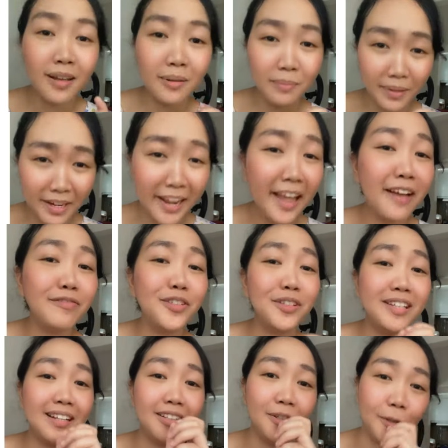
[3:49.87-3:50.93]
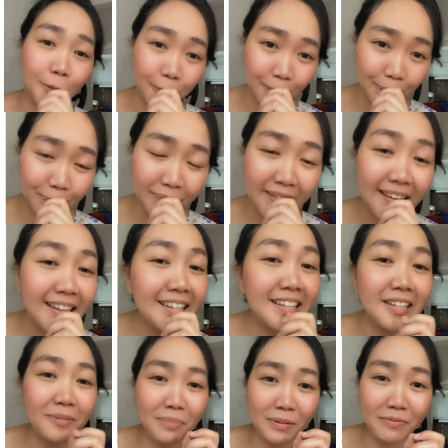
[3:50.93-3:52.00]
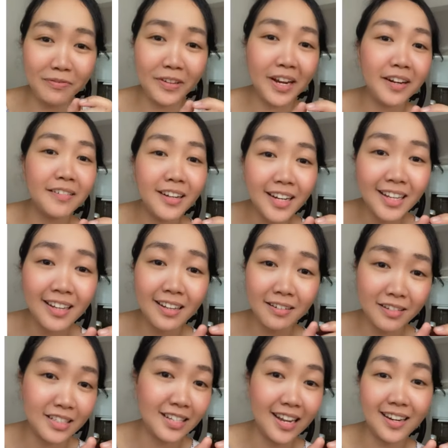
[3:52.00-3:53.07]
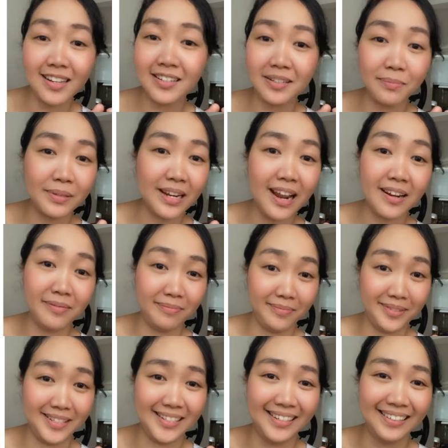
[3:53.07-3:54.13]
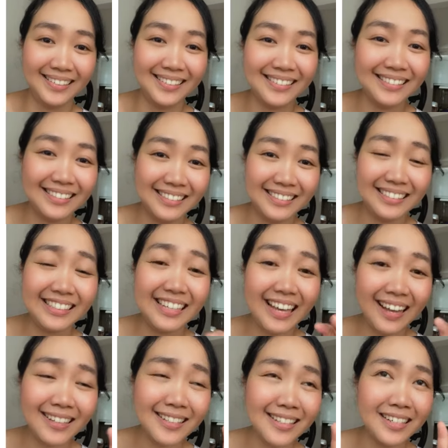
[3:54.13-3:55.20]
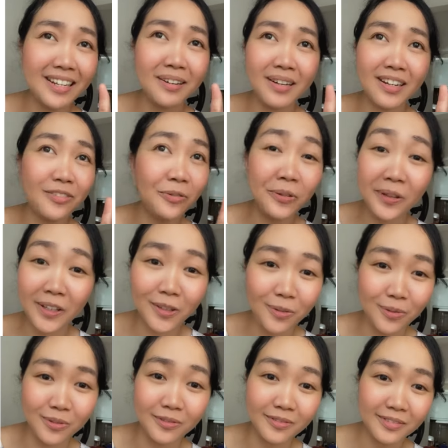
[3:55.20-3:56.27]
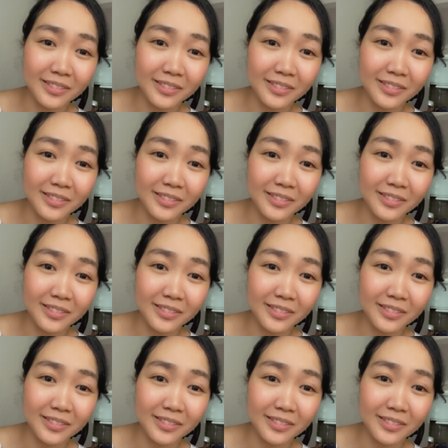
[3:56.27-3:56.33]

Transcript: But I have to tell you, it can be very irritating sometimes. Yes, it can annoy you.